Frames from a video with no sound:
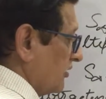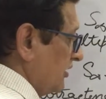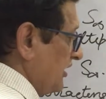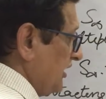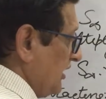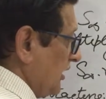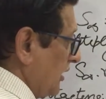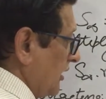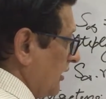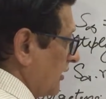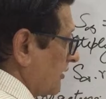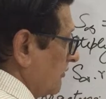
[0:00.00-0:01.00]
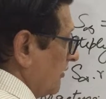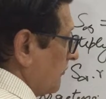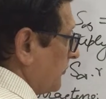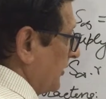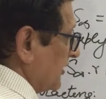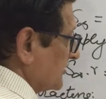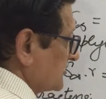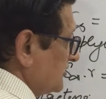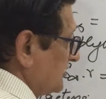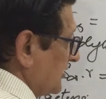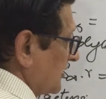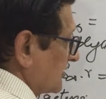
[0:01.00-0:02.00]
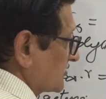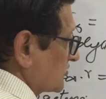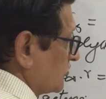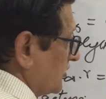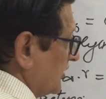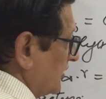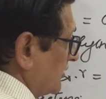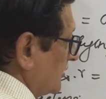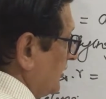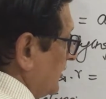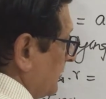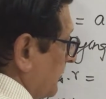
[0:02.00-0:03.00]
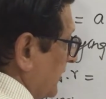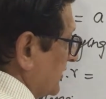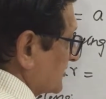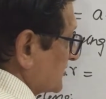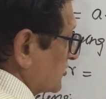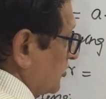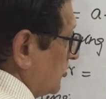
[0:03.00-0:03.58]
dr plus dr square plus so